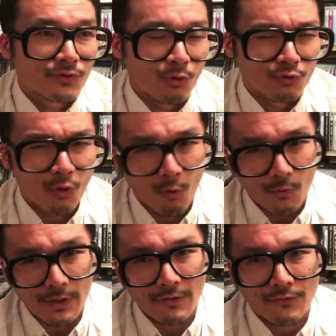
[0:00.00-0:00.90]

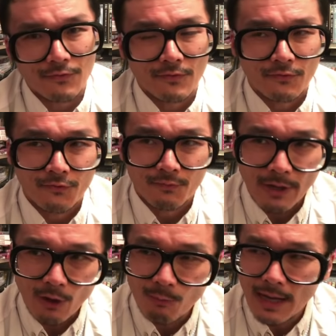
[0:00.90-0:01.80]
Notorious and
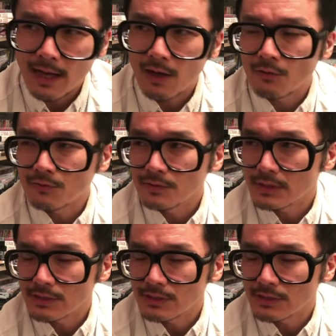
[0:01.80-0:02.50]
Spellbound,